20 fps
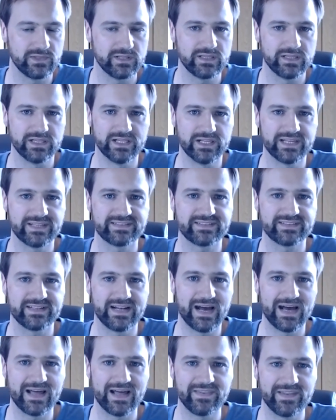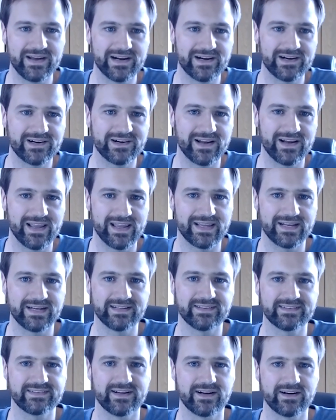list it on there and
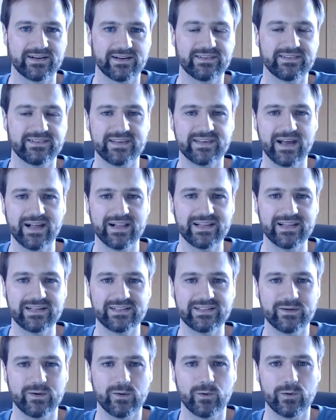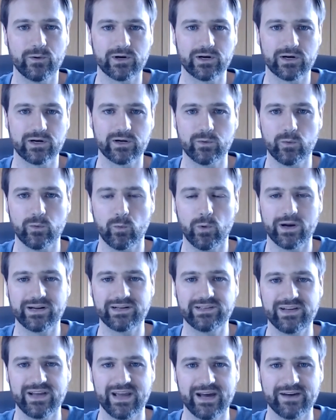it started selling, or what
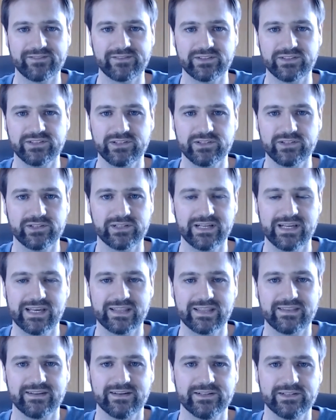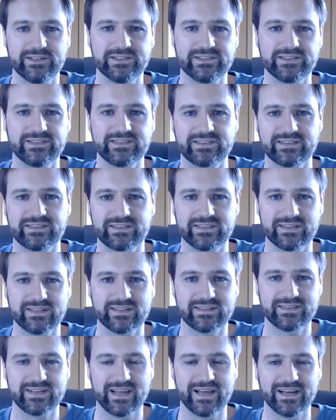did you have to do to get those
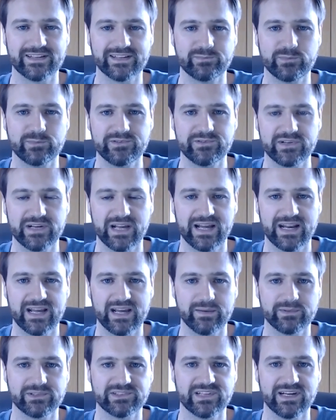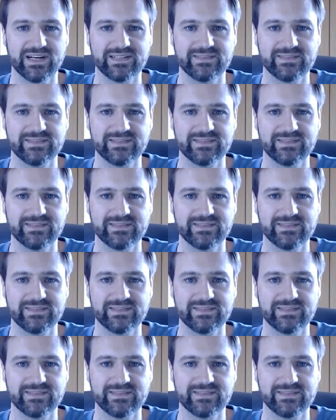sales moving on Amazon?